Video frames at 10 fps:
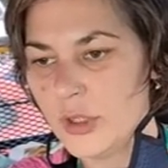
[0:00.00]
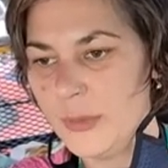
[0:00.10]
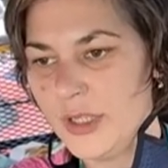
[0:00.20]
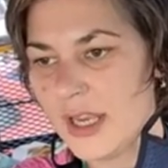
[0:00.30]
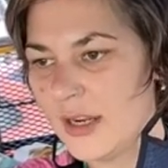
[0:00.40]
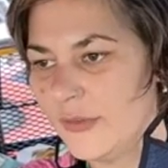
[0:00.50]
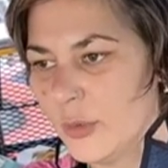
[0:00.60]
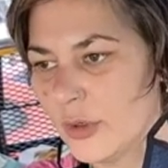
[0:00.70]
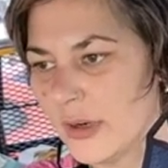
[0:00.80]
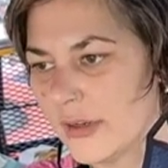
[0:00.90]
Well, no, but you can if
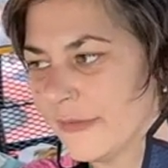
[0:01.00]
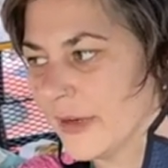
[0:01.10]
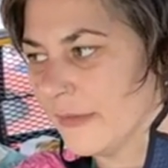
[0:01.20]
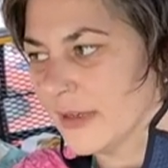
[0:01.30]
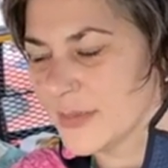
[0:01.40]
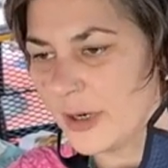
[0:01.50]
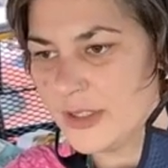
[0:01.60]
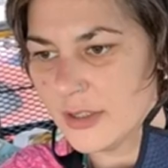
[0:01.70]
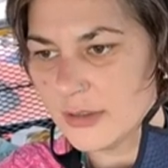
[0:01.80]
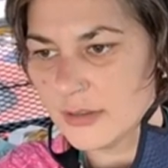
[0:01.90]
you walk around in a fucking respirator.